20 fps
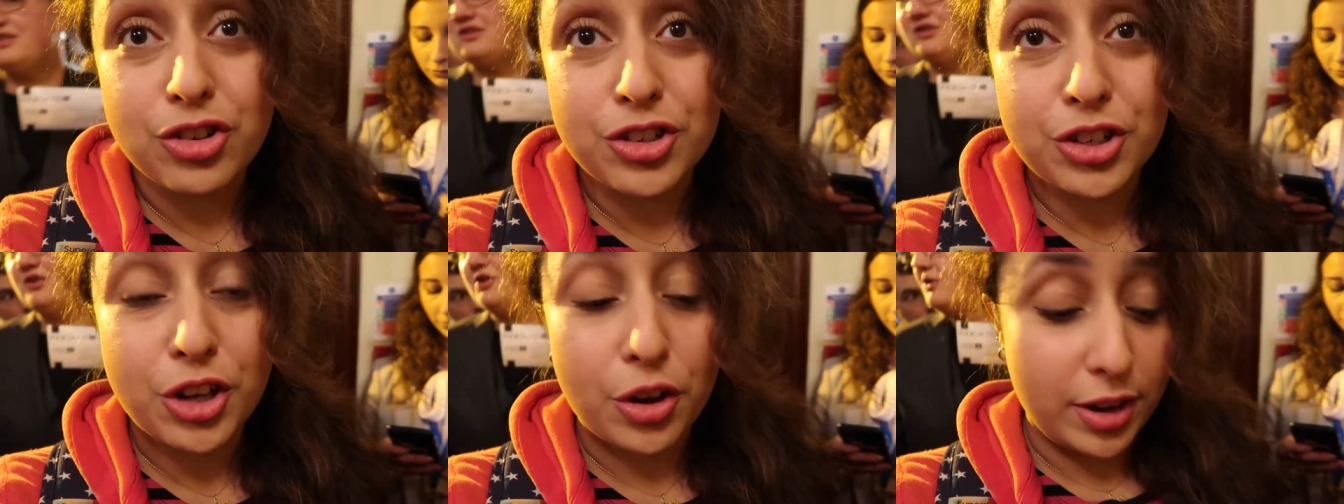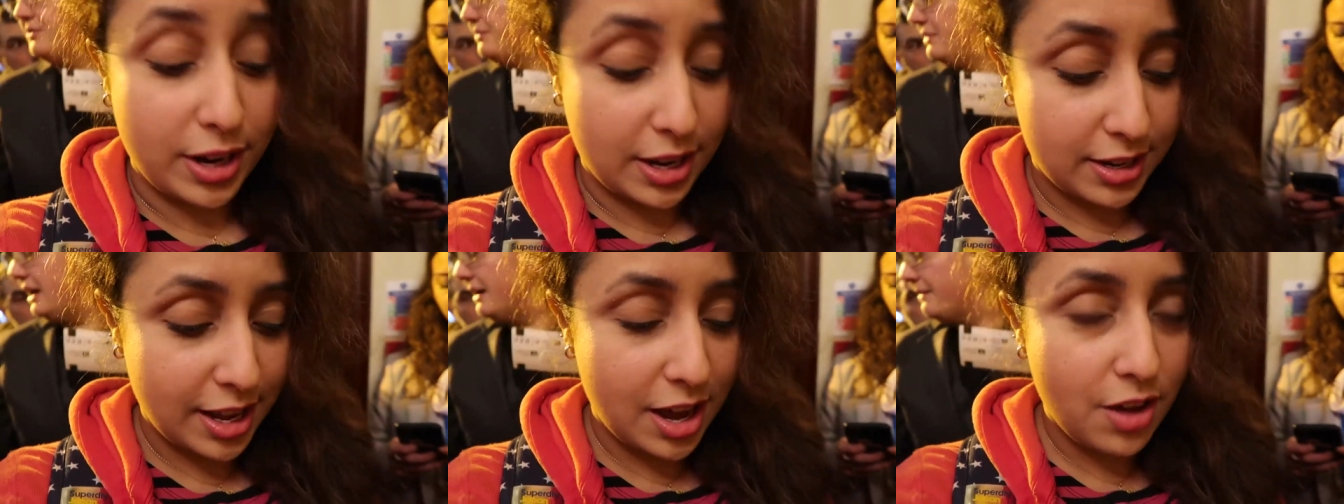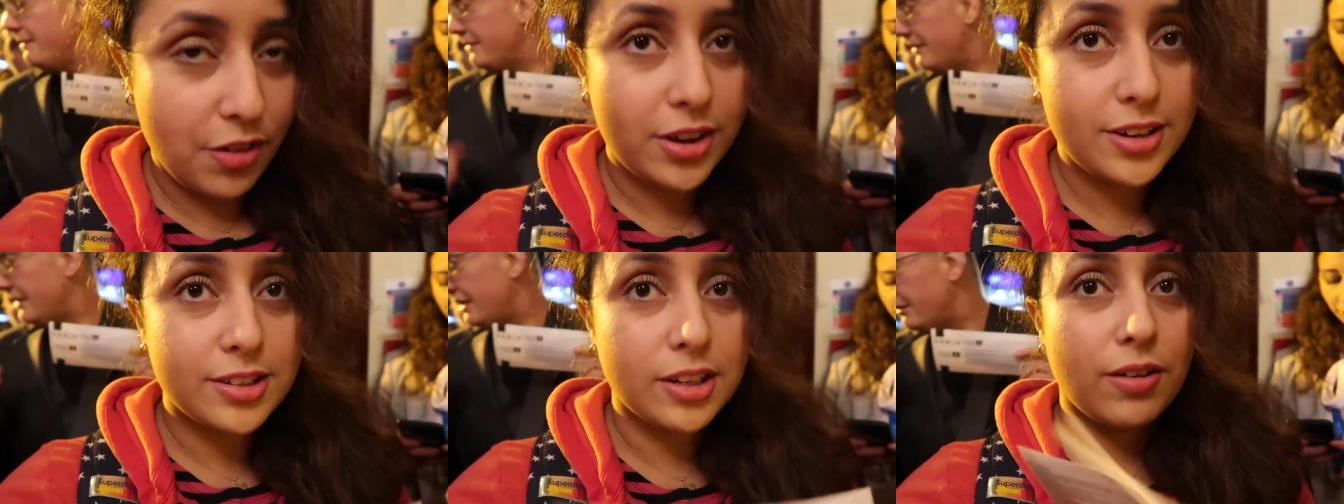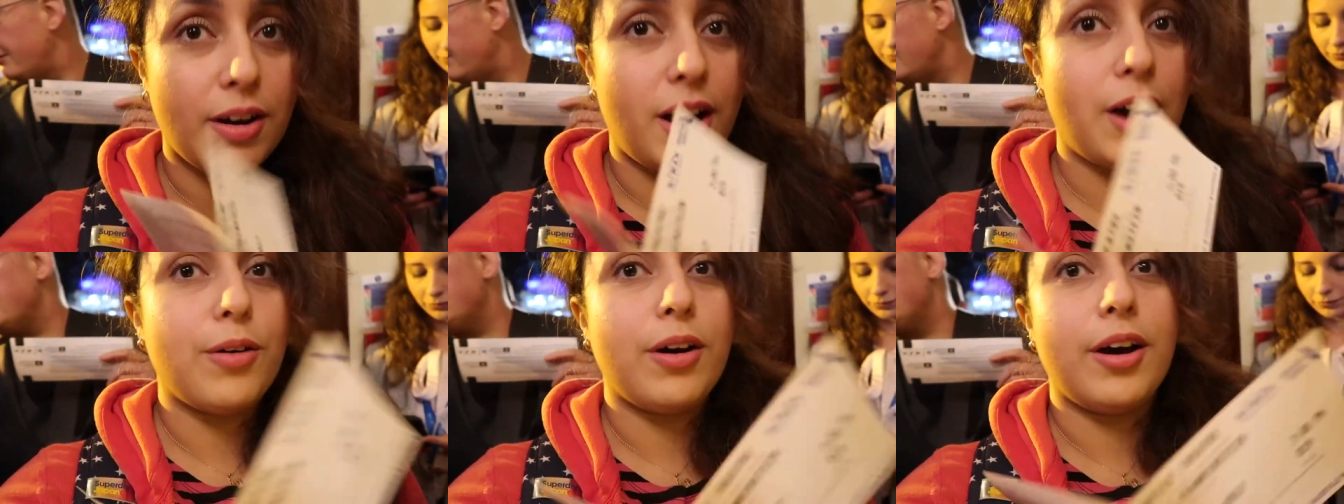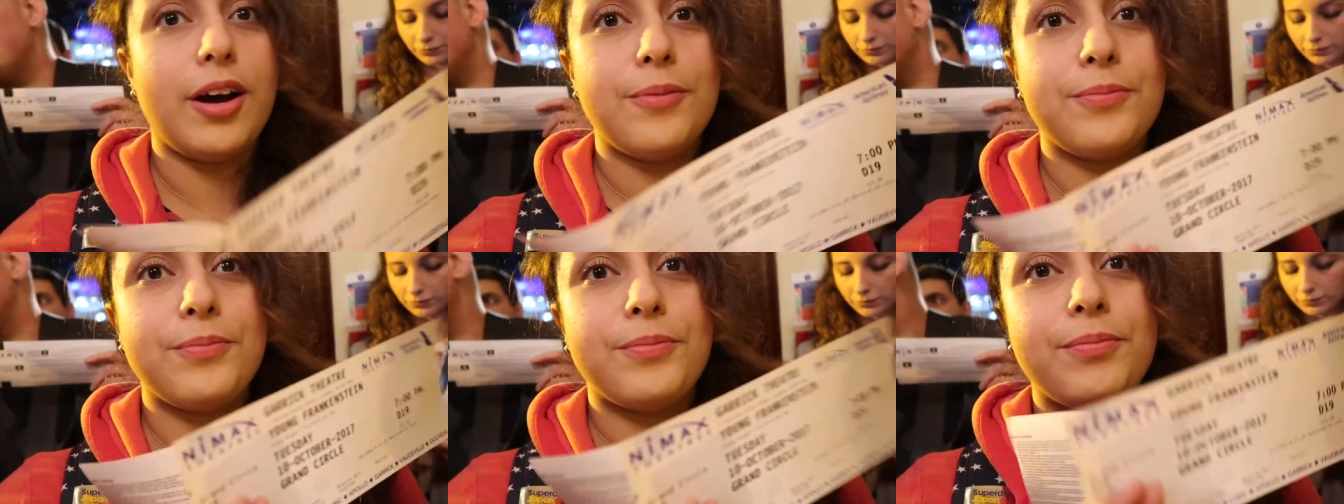just going in now. These are
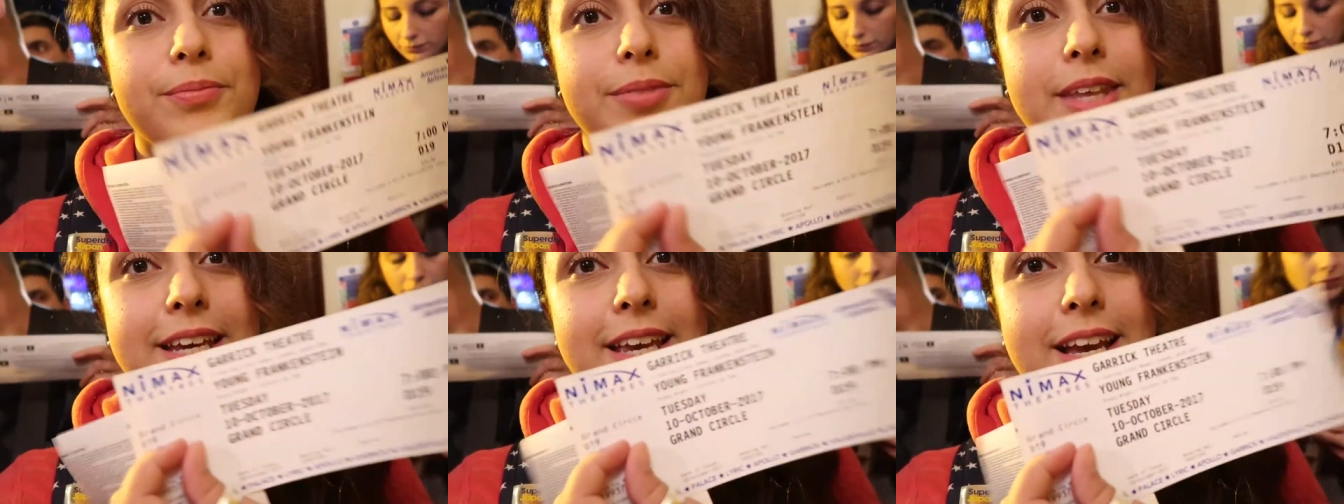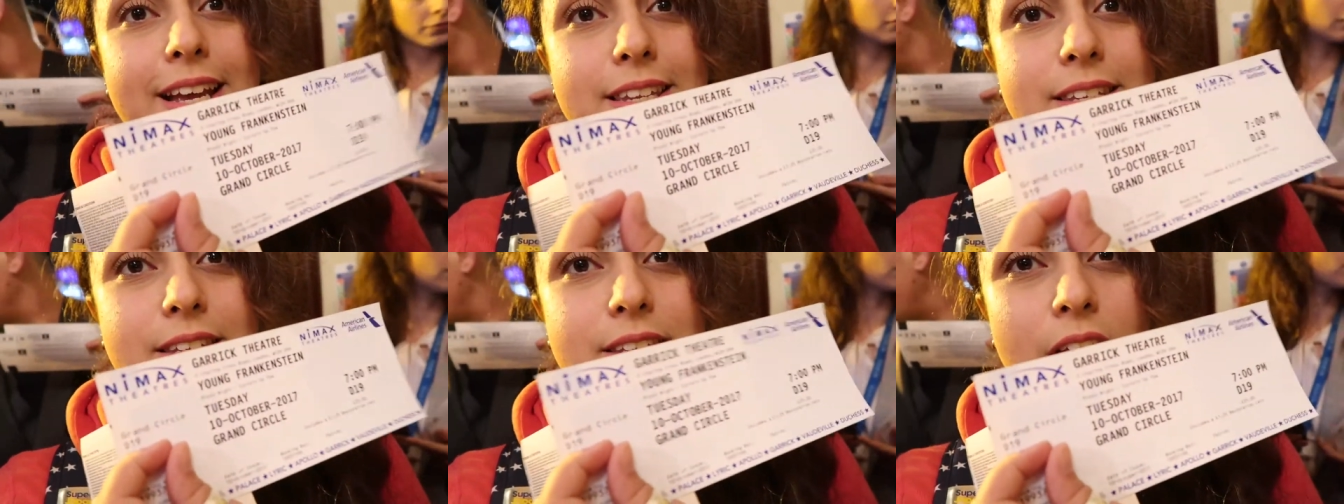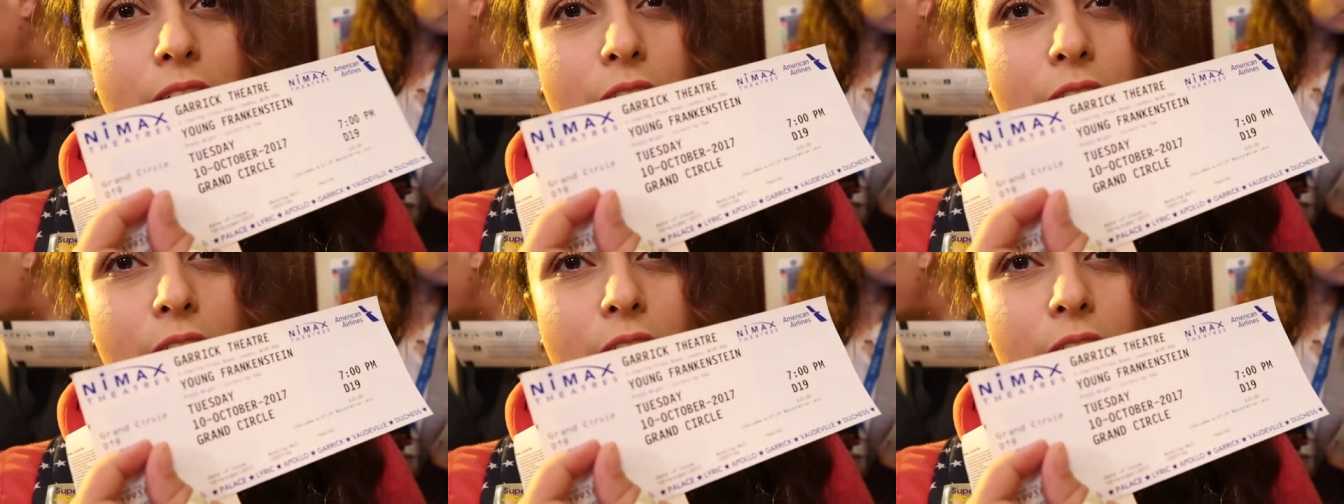our tickets.